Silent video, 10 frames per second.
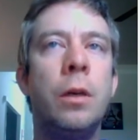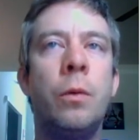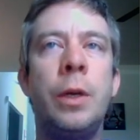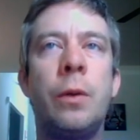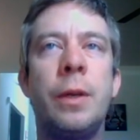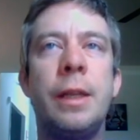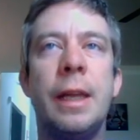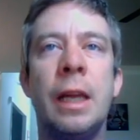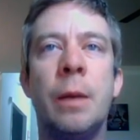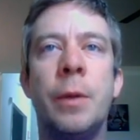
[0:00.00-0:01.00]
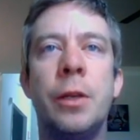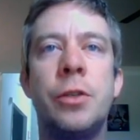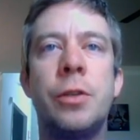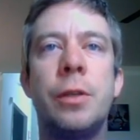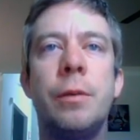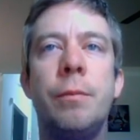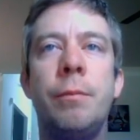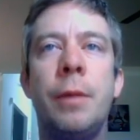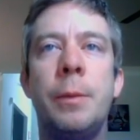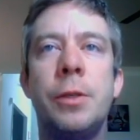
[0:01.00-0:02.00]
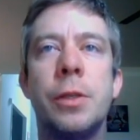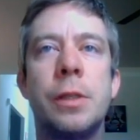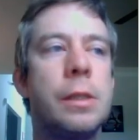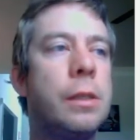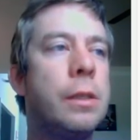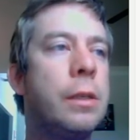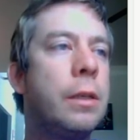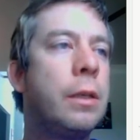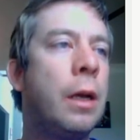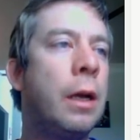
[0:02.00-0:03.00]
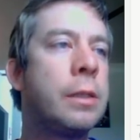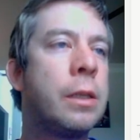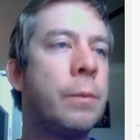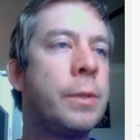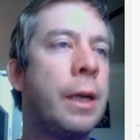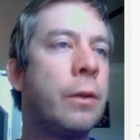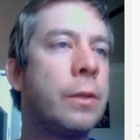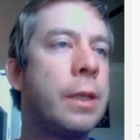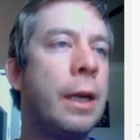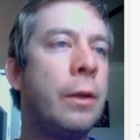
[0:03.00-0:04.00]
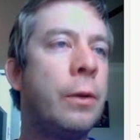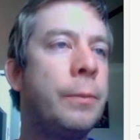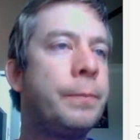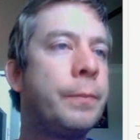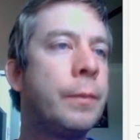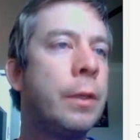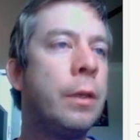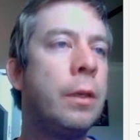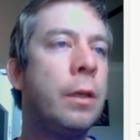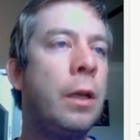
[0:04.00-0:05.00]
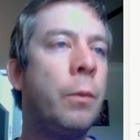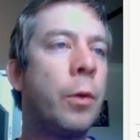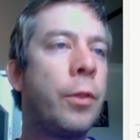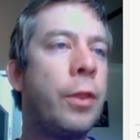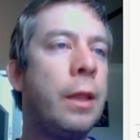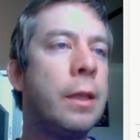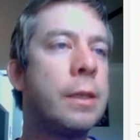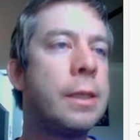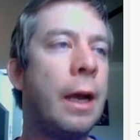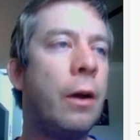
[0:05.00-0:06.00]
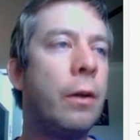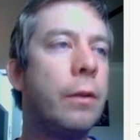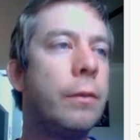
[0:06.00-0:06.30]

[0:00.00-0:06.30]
We don't need the image, maybe just uh, subtitle title, and we'll thin this out.